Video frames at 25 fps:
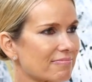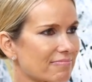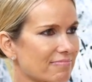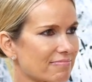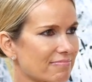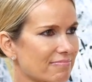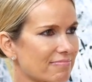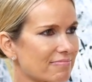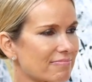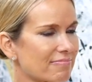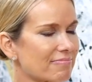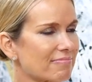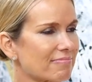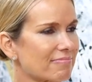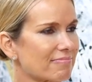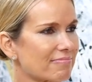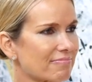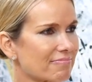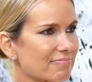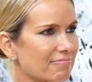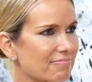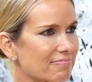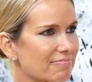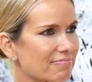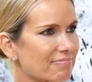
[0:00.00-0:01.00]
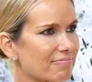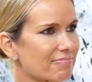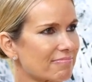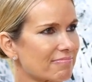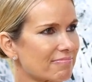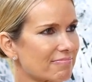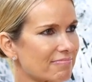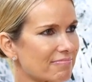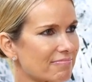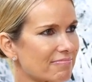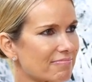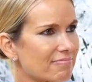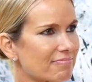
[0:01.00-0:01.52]

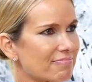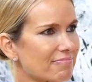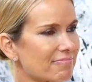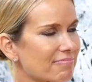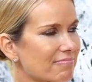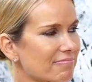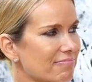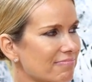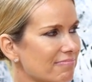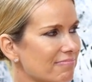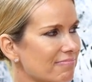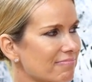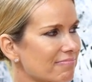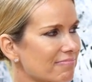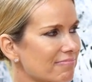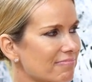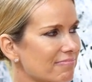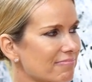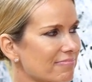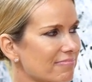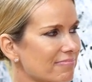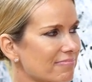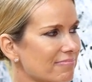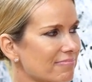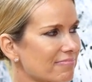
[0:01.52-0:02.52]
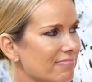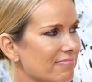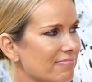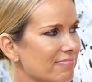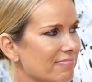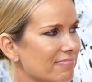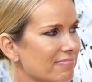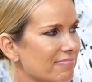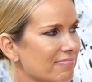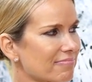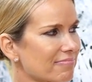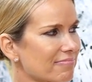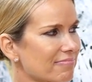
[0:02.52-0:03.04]

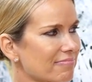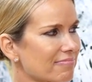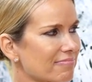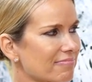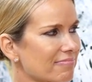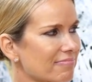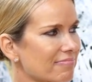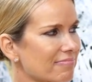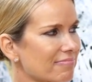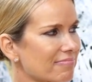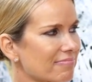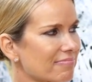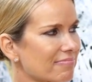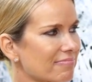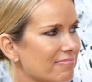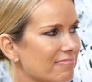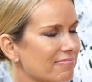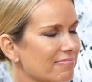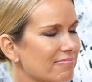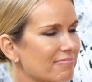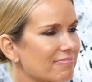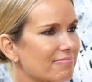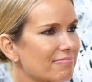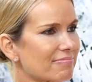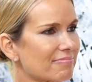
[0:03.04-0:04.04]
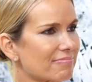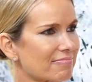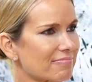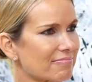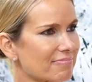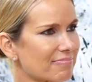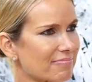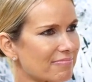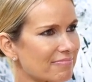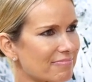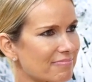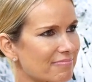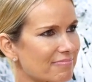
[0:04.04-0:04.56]

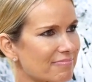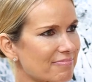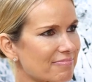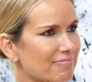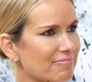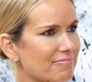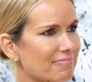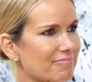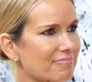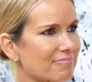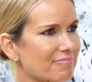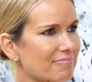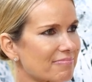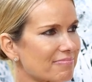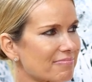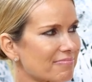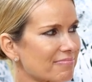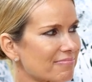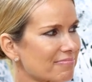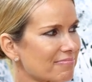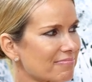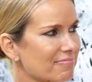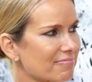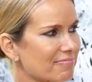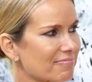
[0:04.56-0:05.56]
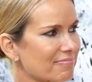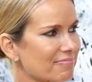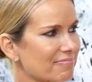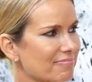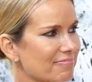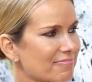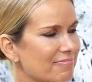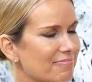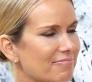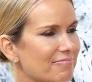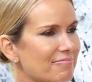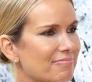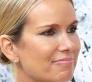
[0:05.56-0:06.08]

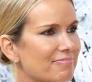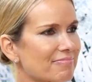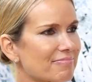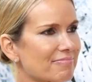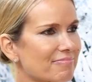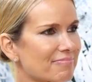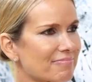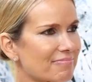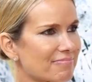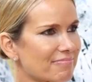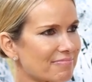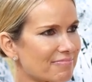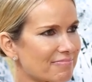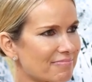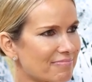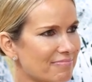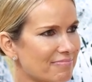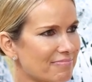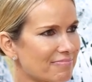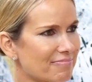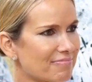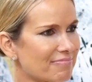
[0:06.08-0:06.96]
[no speech]